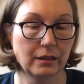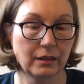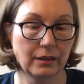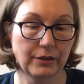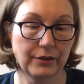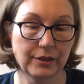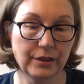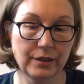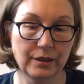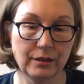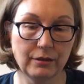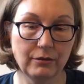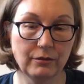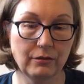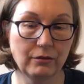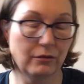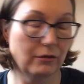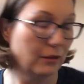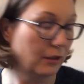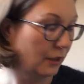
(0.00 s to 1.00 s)

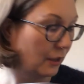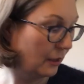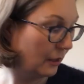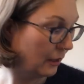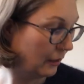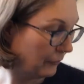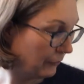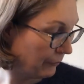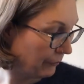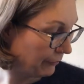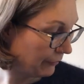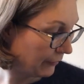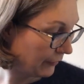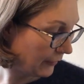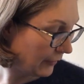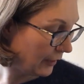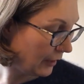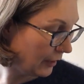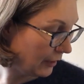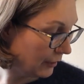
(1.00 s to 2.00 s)
So
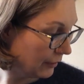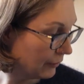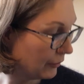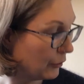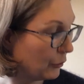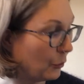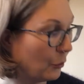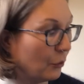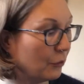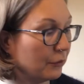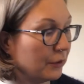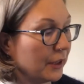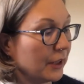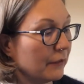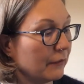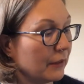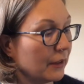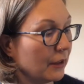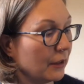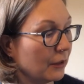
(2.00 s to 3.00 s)
I don't
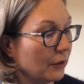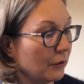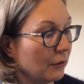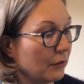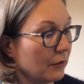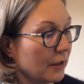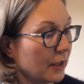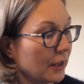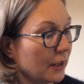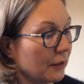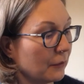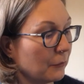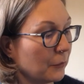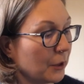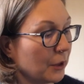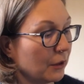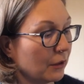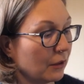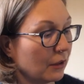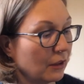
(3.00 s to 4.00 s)
even know then
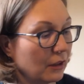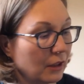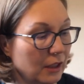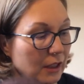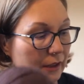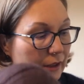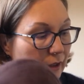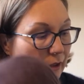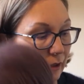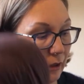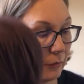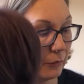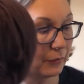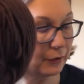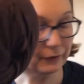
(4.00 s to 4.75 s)
what the lot number